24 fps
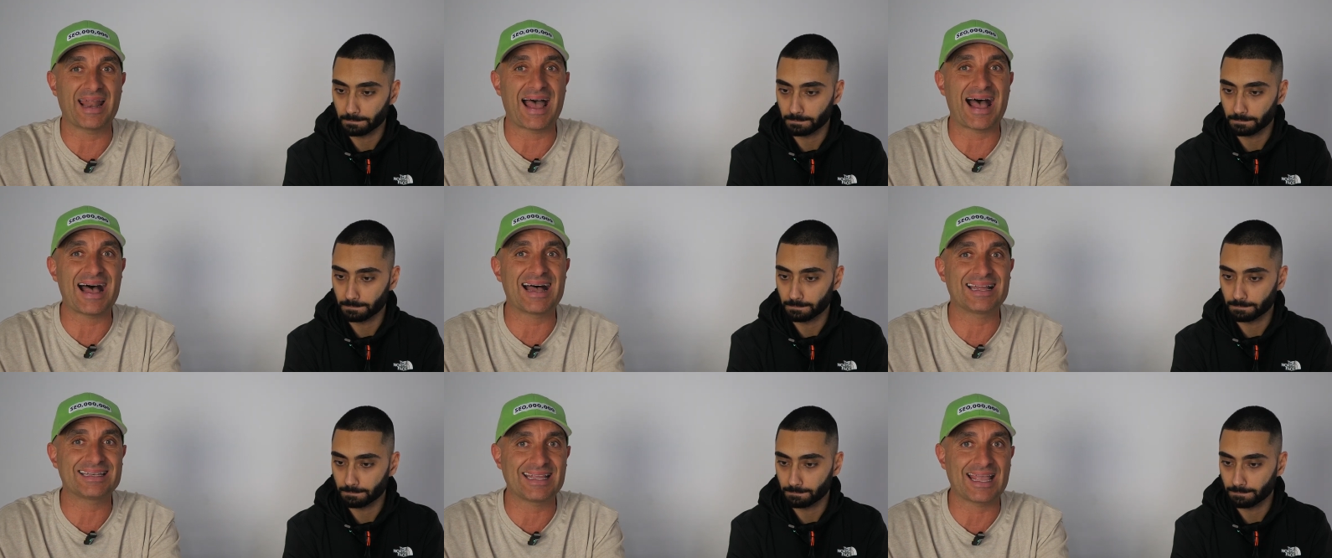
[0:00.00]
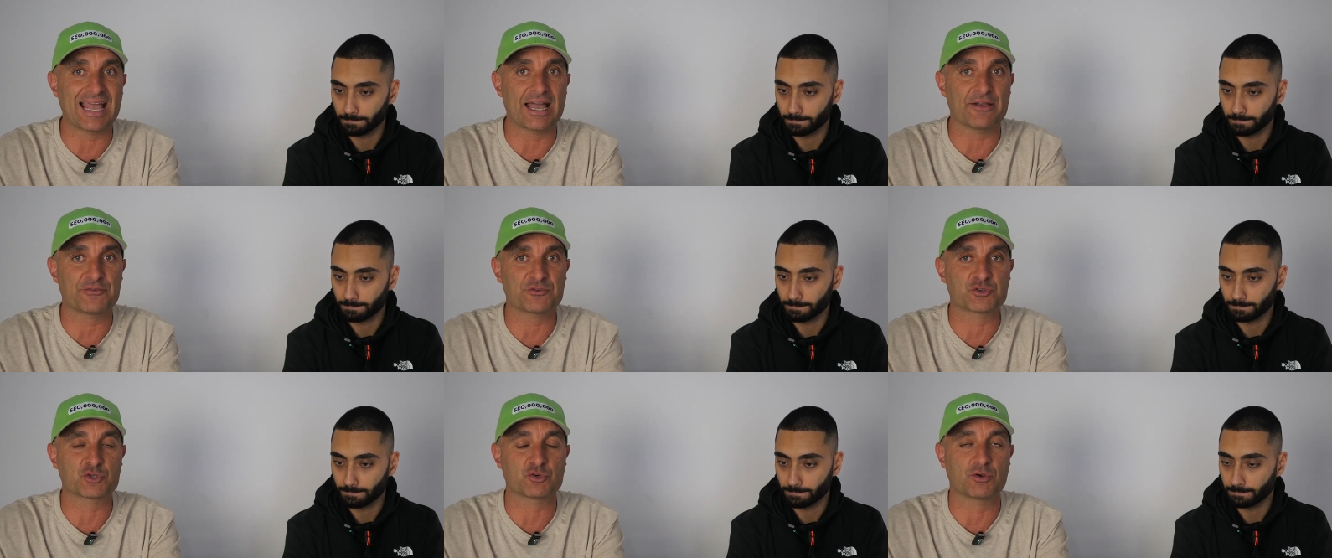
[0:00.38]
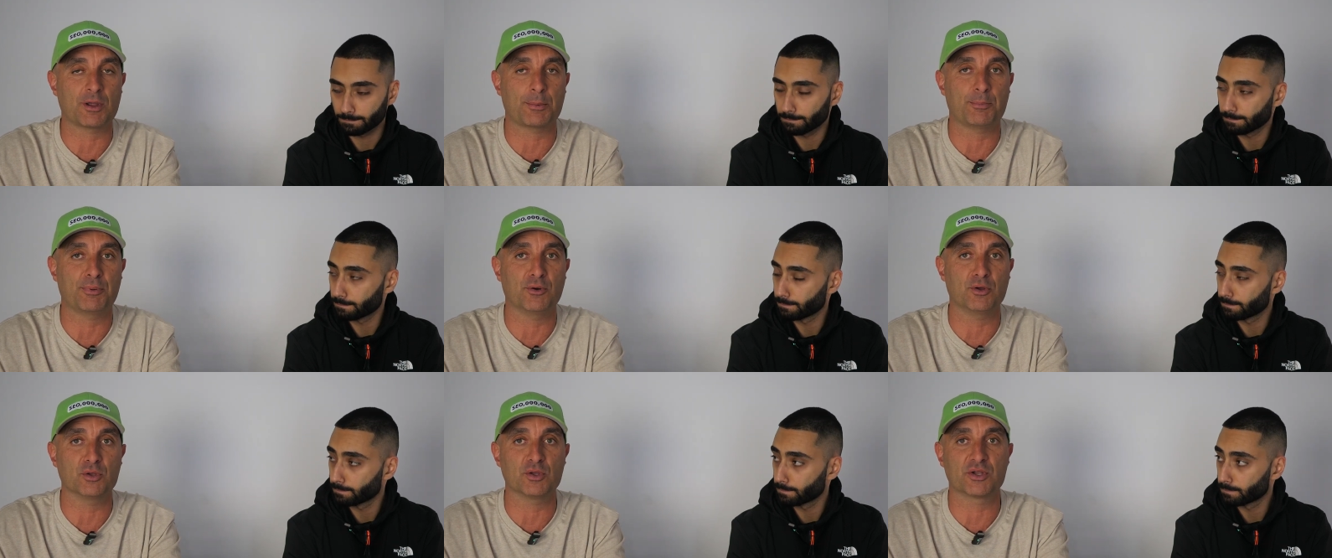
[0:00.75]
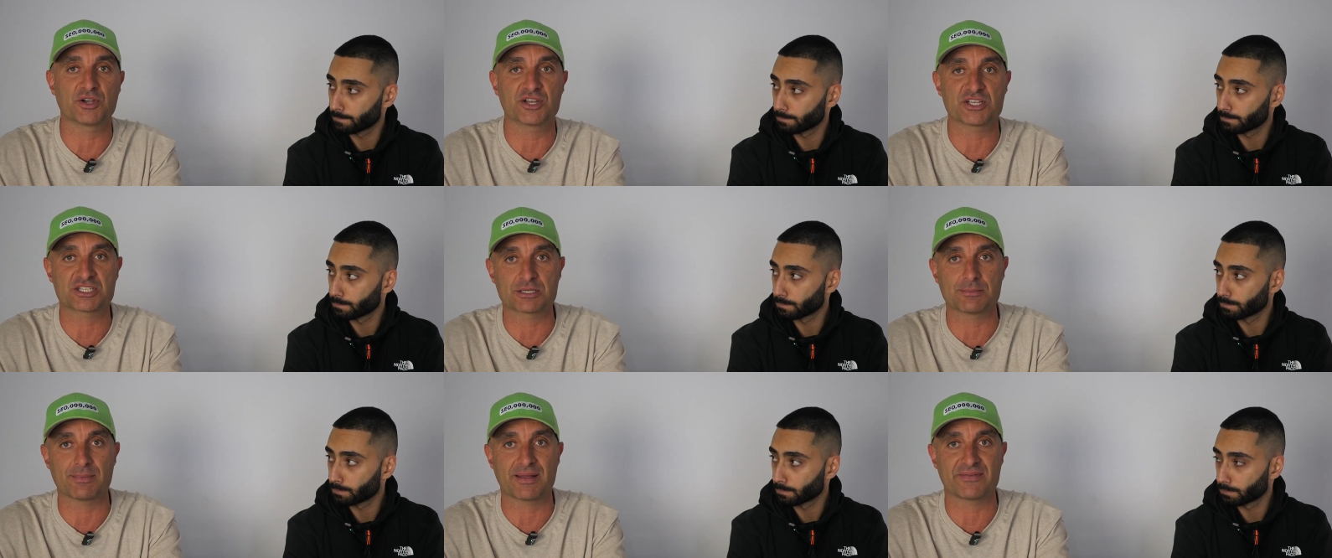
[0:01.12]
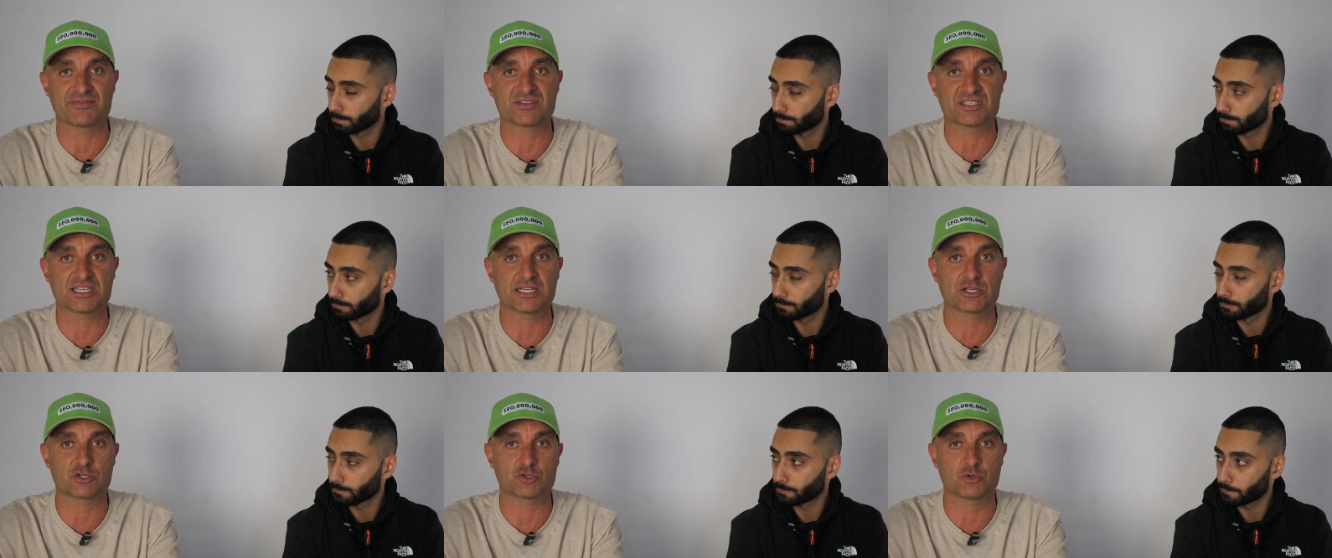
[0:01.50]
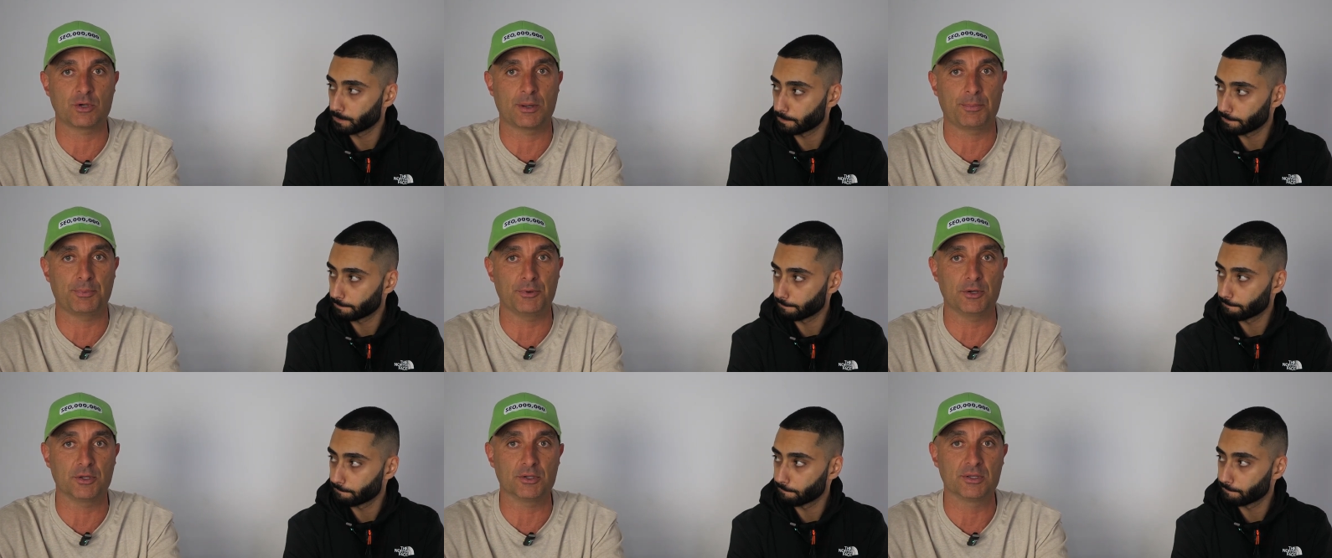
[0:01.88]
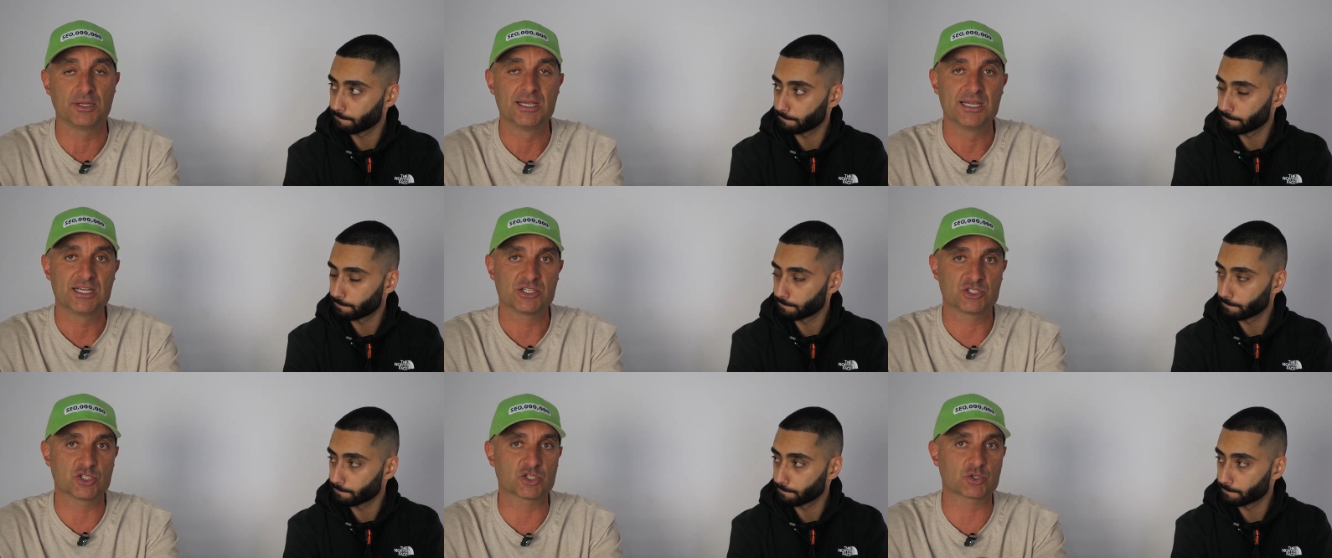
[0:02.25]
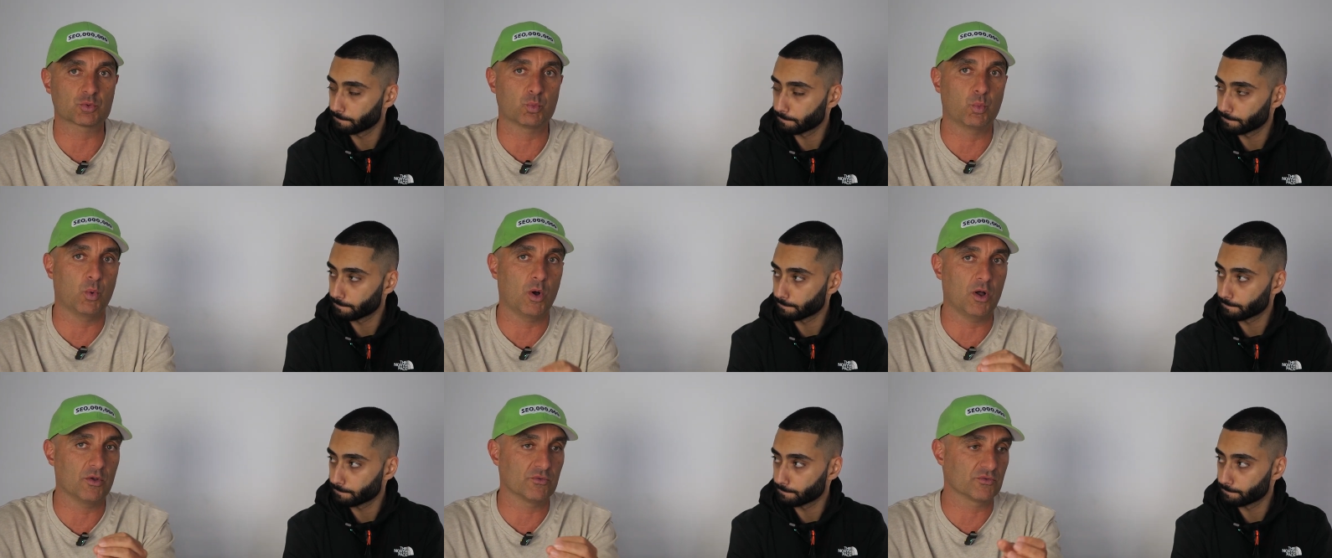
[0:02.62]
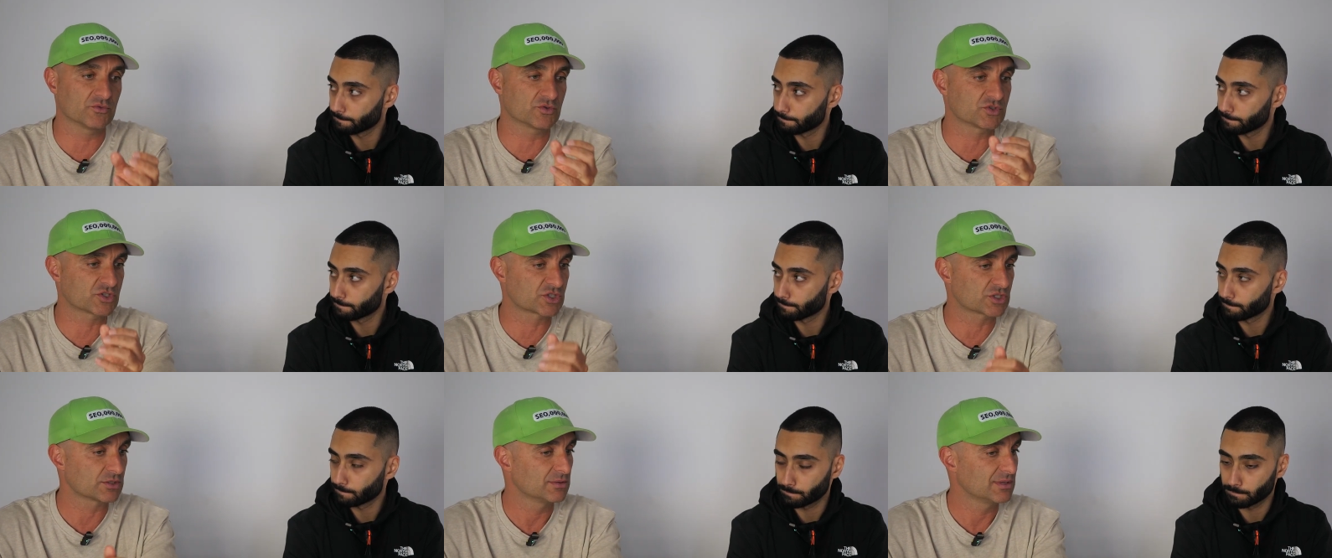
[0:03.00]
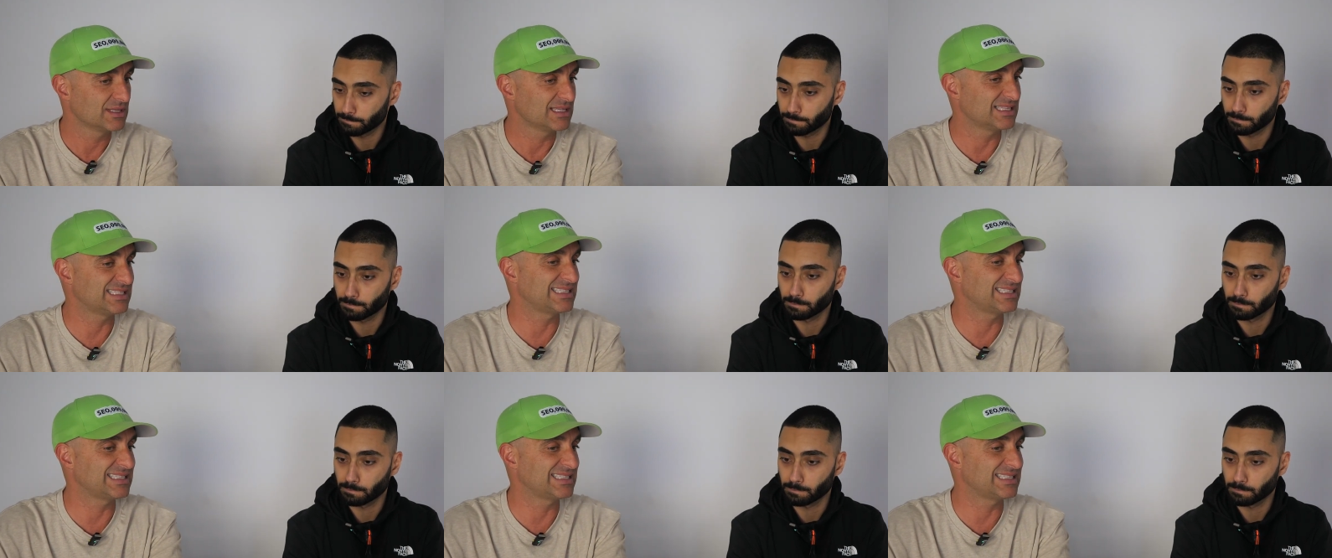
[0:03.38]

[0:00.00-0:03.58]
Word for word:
Speaker 1: An RDF triple and a semantic triple, just one's